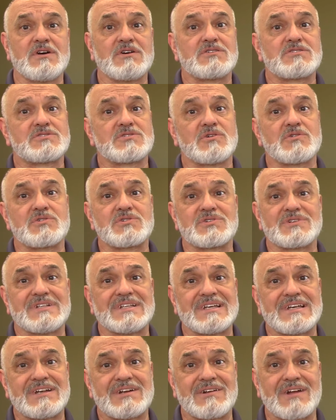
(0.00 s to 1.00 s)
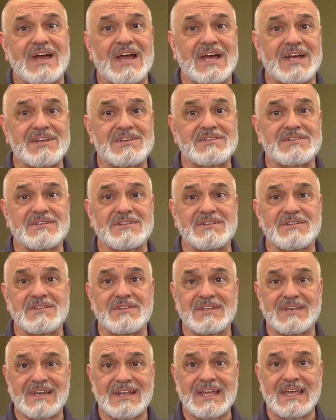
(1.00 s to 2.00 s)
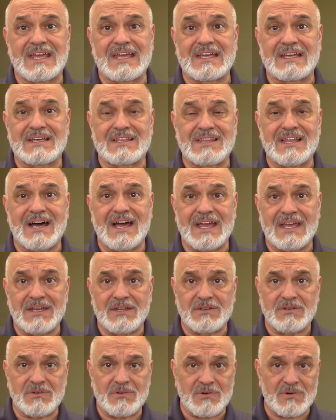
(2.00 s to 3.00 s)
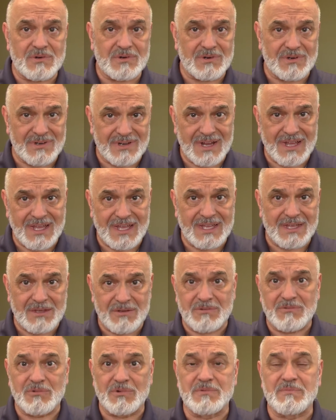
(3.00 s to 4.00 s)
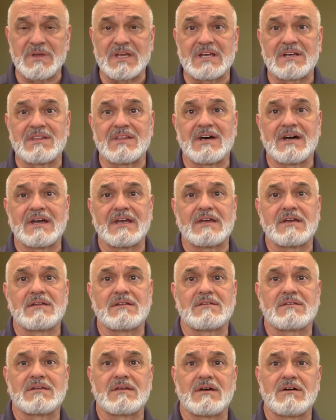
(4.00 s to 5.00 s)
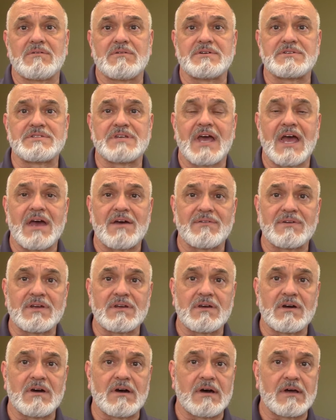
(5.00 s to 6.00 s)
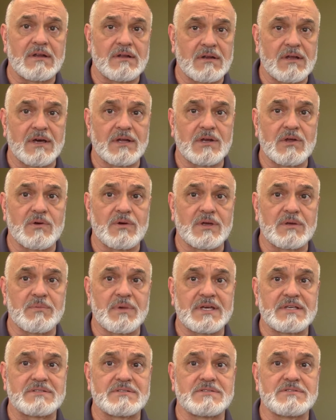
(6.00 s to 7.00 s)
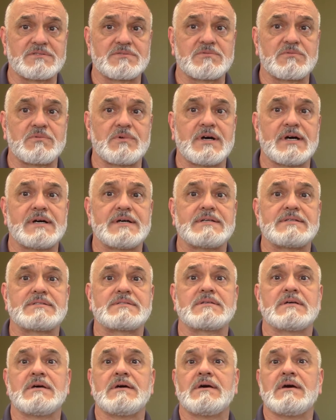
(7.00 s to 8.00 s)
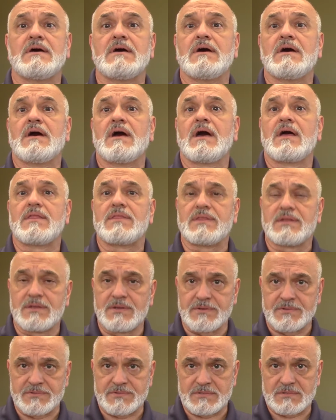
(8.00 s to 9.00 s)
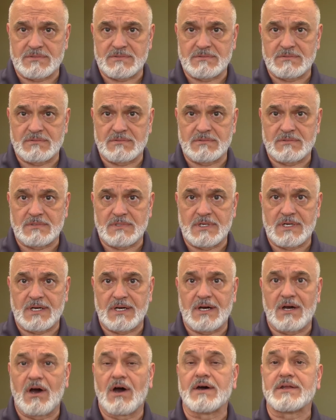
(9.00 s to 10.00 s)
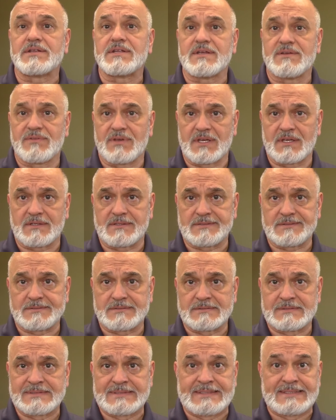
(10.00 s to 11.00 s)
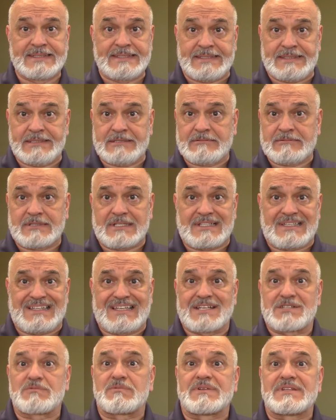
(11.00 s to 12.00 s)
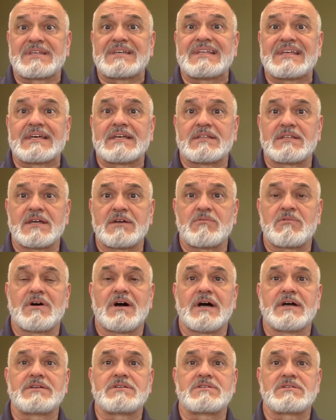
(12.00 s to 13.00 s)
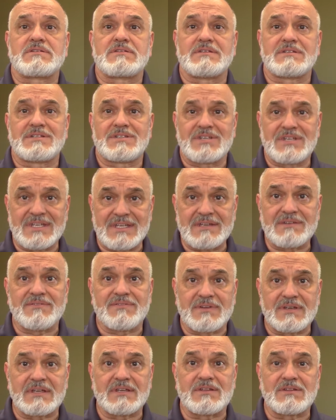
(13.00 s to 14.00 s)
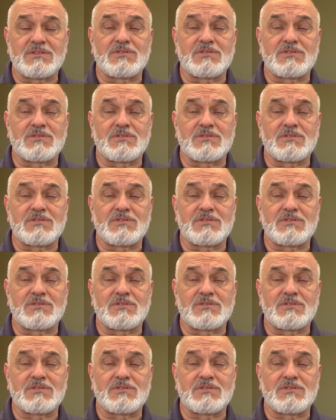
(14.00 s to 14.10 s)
social interaction that a client or a would be client was having on an ongoing basis was the news uh, on TV. That, that's what they did. They watched the TV